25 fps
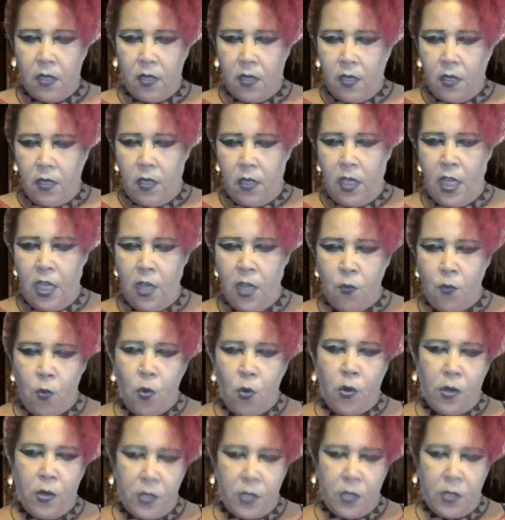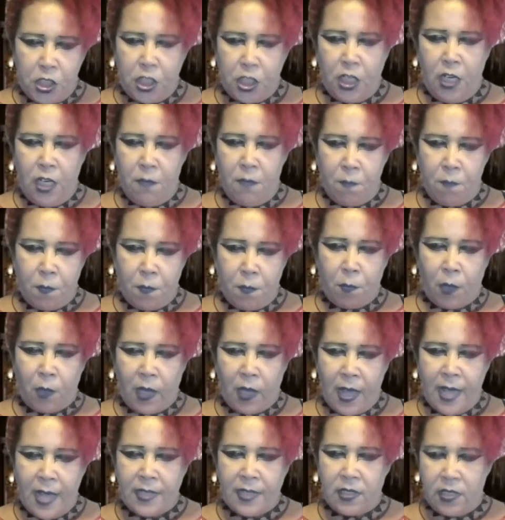He wore cheap
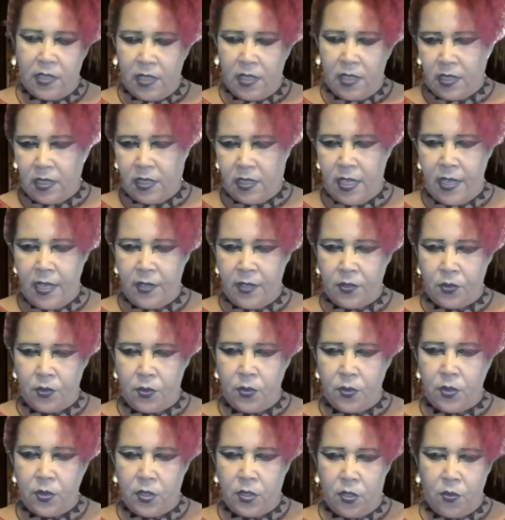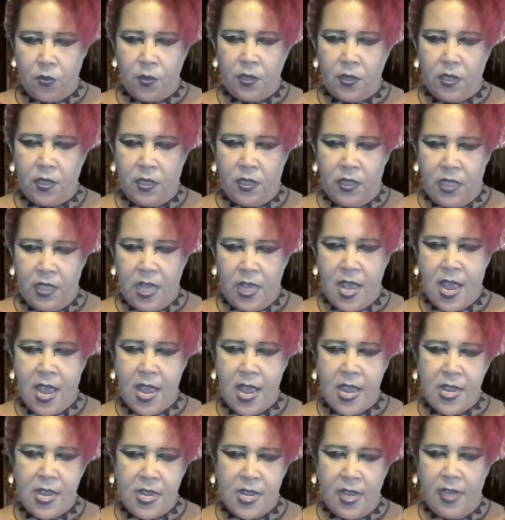plastic sandals during the
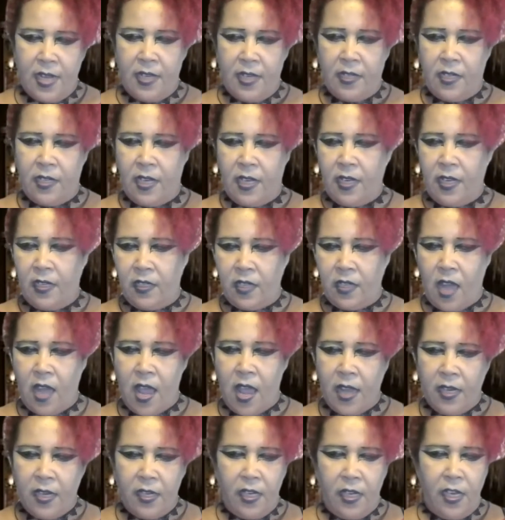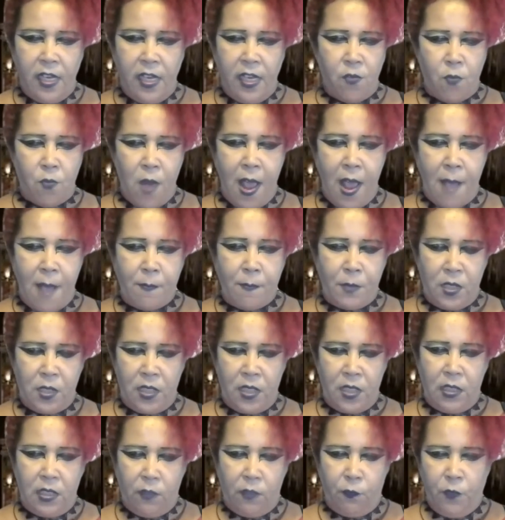day, and at night he wrapped
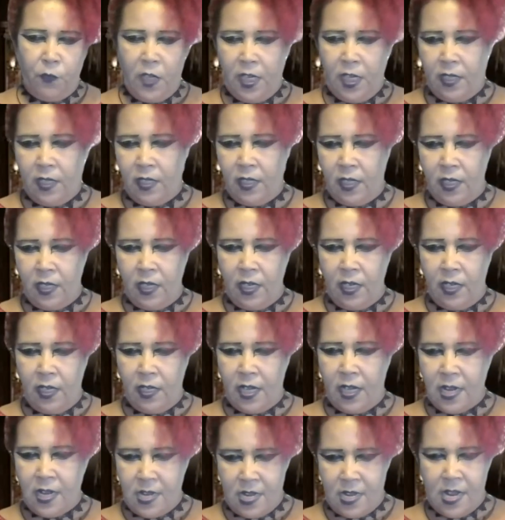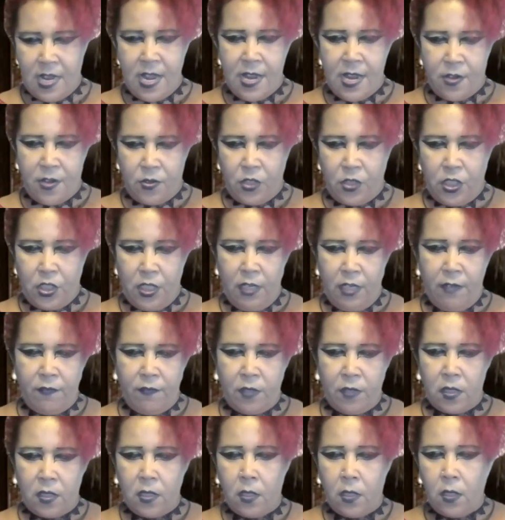his feet in
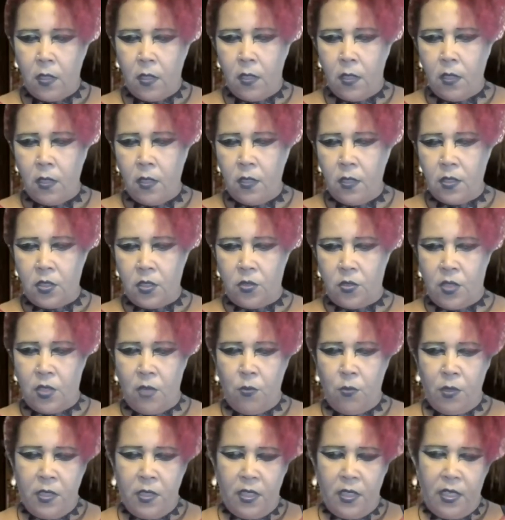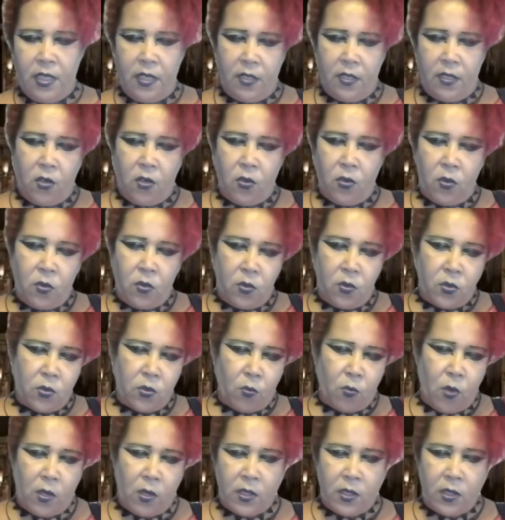handkerchiefs so they wouldn't get cold
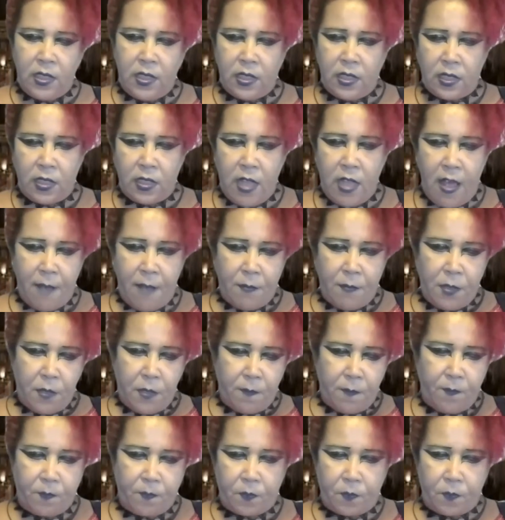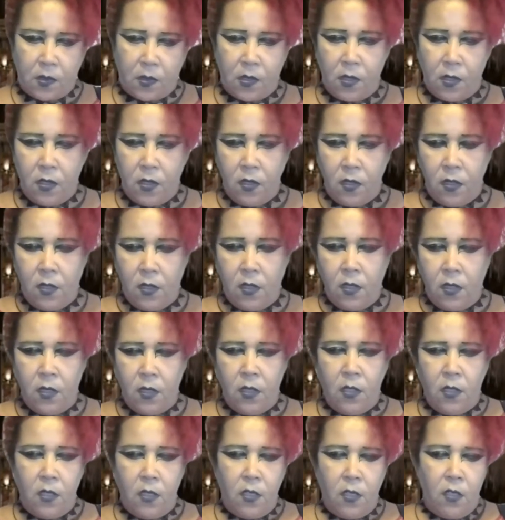while he slept.
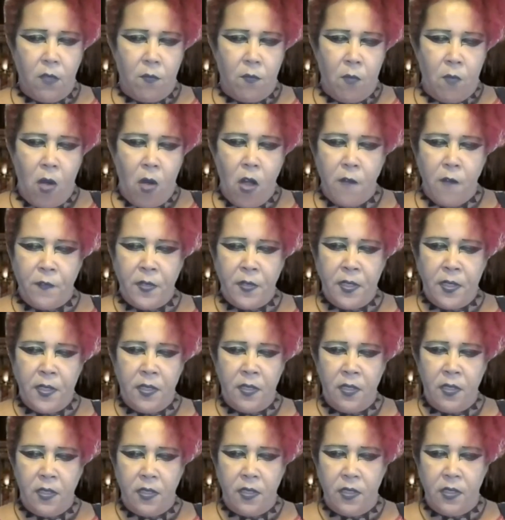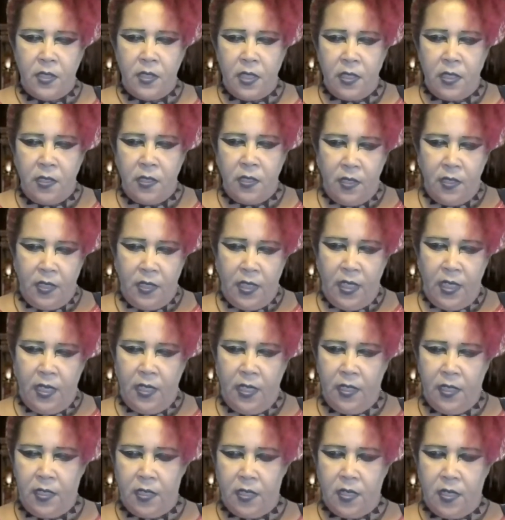Marvin didn't
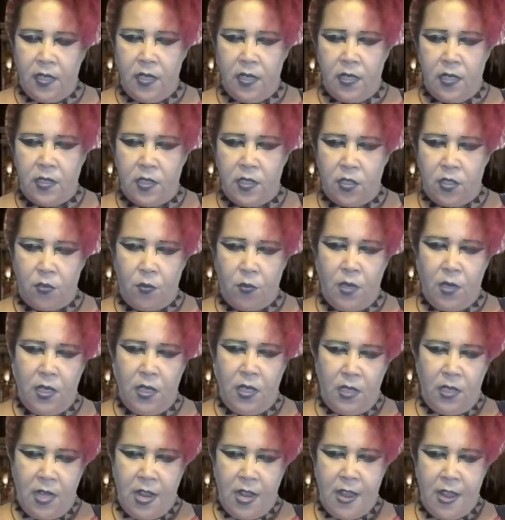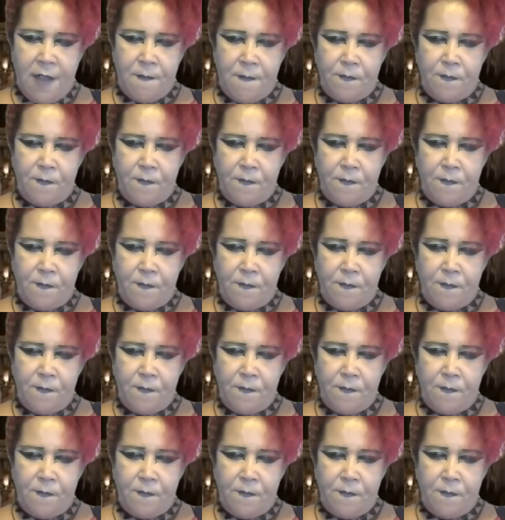need a street name.